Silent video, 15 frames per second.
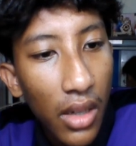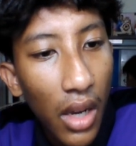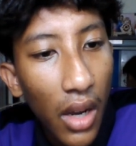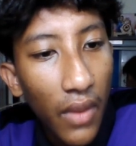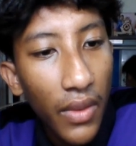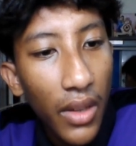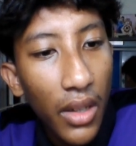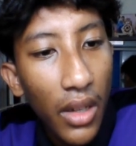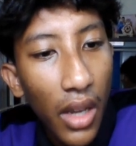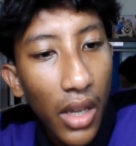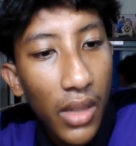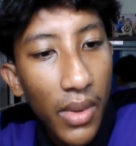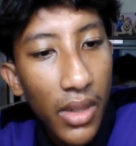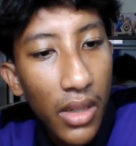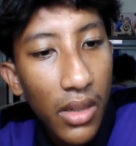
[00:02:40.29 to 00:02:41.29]
After the
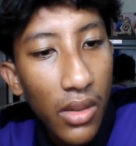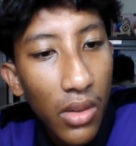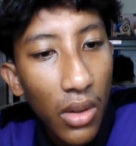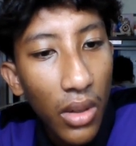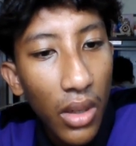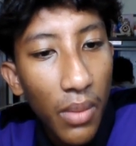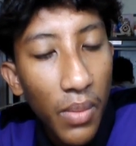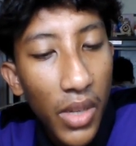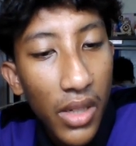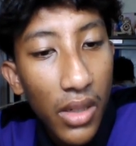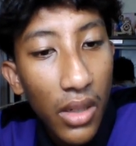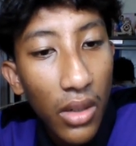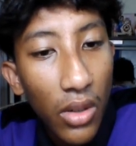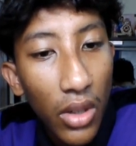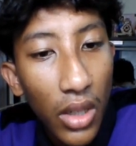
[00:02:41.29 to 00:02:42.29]
expansion stroke, the
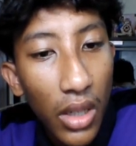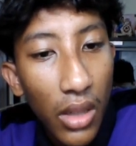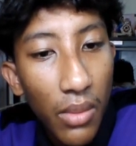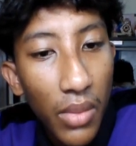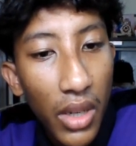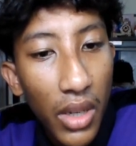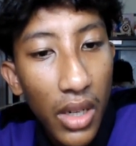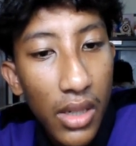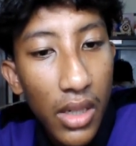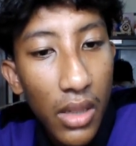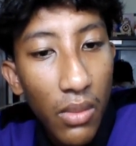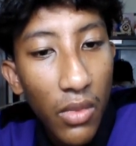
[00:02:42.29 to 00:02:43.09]
piston located BDC